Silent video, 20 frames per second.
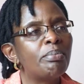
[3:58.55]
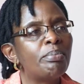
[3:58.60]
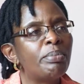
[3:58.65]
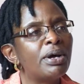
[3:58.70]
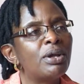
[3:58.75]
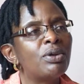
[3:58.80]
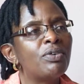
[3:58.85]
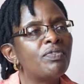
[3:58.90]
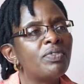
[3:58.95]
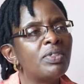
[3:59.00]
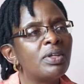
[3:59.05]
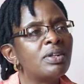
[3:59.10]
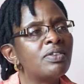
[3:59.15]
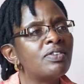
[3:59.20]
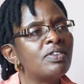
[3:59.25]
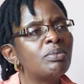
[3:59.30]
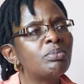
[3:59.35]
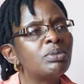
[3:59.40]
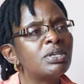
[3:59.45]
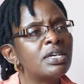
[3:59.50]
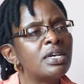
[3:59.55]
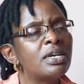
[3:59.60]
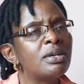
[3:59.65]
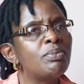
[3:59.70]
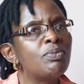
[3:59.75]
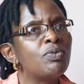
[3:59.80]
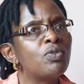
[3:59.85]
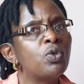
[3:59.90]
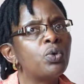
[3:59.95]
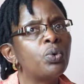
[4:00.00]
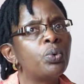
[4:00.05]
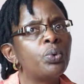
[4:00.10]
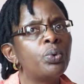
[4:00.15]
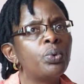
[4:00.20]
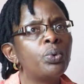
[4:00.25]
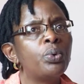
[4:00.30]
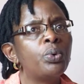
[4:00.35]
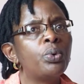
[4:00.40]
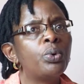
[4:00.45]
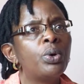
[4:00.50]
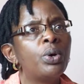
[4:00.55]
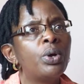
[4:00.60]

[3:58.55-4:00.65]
part of that. Sometimes you